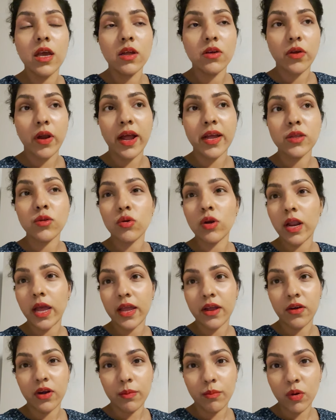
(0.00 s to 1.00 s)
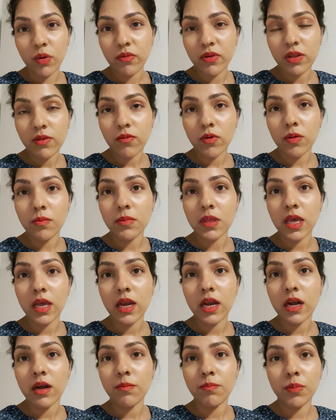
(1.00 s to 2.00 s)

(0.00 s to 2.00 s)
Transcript: try to like remove it from there,